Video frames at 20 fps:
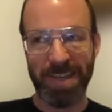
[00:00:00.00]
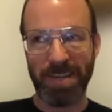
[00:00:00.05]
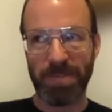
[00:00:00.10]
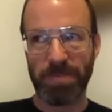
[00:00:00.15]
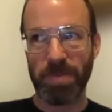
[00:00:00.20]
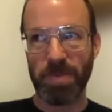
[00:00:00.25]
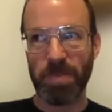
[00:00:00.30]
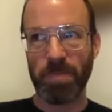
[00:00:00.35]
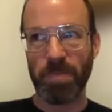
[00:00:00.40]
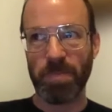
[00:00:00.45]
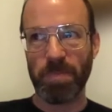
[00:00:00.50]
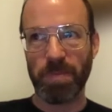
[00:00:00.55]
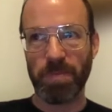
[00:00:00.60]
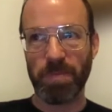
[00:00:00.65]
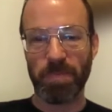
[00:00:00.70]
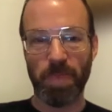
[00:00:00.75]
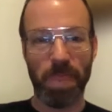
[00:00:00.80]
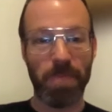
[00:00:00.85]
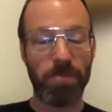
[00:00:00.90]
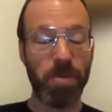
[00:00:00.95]

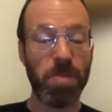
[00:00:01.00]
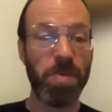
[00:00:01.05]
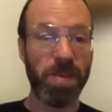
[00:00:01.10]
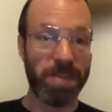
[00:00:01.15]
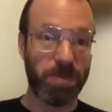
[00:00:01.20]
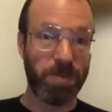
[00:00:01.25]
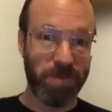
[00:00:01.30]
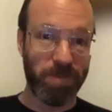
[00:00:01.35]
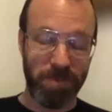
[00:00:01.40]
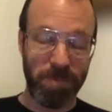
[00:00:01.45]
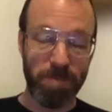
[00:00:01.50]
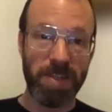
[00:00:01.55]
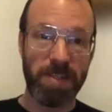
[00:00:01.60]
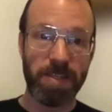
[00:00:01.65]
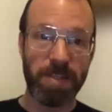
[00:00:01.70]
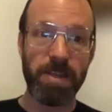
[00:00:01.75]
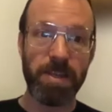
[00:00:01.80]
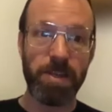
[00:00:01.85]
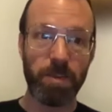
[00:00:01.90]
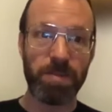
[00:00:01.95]
from this
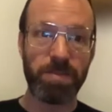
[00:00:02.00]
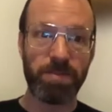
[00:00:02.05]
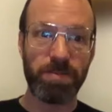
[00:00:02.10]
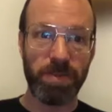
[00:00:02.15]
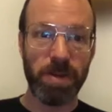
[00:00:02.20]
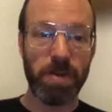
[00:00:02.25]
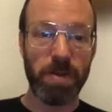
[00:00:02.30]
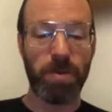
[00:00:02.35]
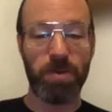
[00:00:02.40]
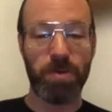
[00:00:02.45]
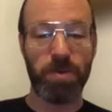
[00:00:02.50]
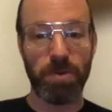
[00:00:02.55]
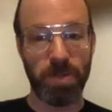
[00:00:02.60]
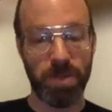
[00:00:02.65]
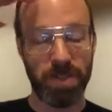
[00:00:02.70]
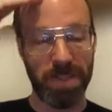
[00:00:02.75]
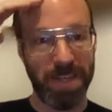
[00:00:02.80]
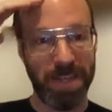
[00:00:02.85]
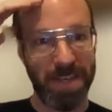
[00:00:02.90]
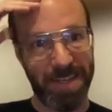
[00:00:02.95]
end, it was very
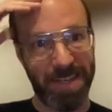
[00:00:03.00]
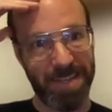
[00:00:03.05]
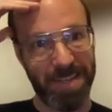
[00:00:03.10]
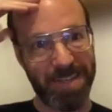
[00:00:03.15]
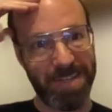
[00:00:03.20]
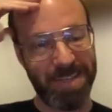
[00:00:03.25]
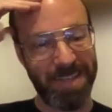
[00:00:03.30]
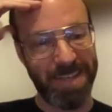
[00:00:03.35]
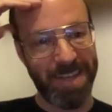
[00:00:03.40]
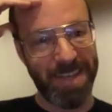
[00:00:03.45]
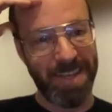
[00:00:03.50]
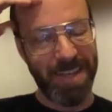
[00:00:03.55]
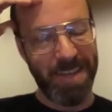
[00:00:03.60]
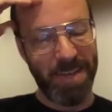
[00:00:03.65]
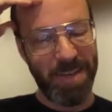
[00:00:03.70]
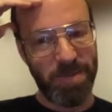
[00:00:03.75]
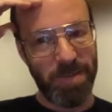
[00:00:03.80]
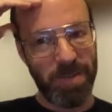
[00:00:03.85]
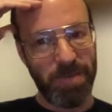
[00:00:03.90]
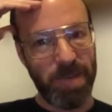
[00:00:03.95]
cool and
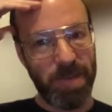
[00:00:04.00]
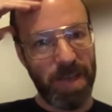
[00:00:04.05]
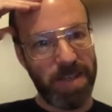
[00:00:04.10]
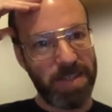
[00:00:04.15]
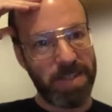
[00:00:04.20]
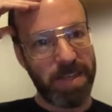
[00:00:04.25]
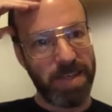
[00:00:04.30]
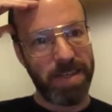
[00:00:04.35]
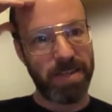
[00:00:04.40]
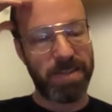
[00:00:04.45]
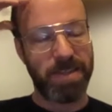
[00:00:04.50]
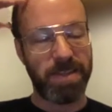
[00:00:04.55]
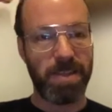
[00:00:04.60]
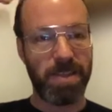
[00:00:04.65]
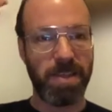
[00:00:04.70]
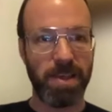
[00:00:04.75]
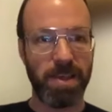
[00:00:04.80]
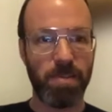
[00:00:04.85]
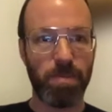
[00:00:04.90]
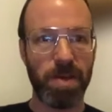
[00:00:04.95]
really fascinating to
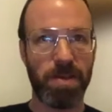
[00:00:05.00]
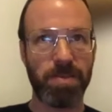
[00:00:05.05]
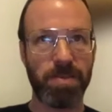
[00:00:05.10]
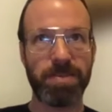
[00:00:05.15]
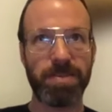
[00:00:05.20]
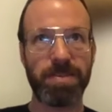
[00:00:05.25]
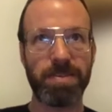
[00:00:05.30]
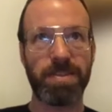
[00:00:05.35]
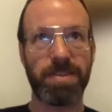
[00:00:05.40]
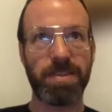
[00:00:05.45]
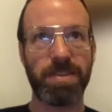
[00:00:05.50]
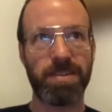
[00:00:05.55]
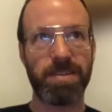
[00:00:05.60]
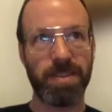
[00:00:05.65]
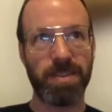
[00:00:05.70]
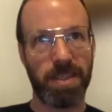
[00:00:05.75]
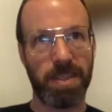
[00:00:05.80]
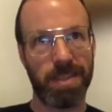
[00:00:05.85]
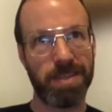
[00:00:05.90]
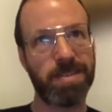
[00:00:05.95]
think about
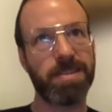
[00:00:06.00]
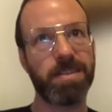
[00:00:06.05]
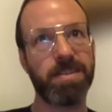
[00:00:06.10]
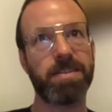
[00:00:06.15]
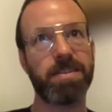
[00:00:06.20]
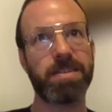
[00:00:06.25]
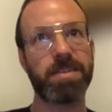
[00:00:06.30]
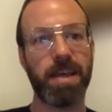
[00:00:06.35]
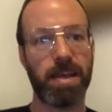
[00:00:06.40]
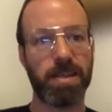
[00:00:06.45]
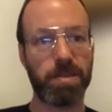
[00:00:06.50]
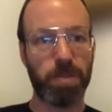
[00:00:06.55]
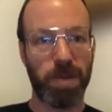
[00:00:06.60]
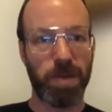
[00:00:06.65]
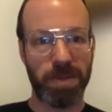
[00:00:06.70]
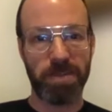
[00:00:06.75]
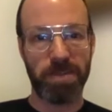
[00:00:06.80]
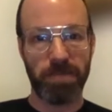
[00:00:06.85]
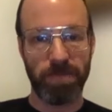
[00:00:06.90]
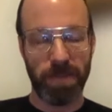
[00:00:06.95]
the distance
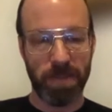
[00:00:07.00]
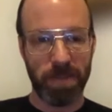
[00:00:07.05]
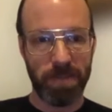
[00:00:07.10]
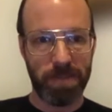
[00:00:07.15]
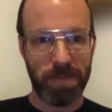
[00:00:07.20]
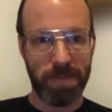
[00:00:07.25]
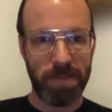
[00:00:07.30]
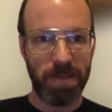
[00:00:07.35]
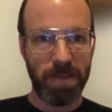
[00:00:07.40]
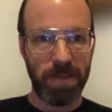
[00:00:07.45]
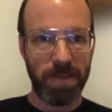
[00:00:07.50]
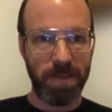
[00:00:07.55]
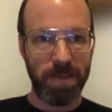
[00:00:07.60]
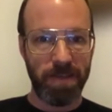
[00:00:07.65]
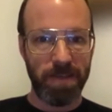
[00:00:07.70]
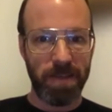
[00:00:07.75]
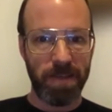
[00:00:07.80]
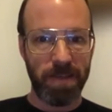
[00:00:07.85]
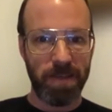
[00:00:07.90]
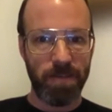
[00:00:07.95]
aspect of this
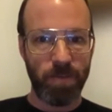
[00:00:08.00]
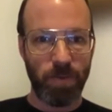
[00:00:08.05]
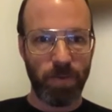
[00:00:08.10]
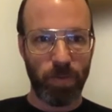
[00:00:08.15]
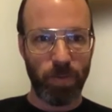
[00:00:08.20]
while